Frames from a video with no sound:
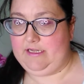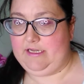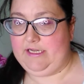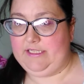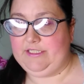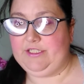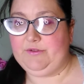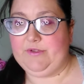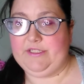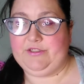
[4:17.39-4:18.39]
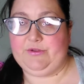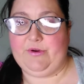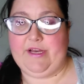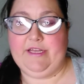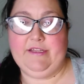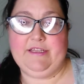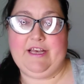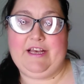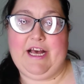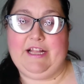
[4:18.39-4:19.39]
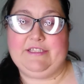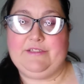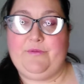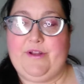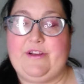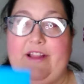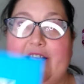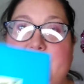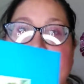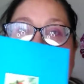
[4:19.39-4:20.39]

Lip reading: I do enjoy Alice in Wonderland.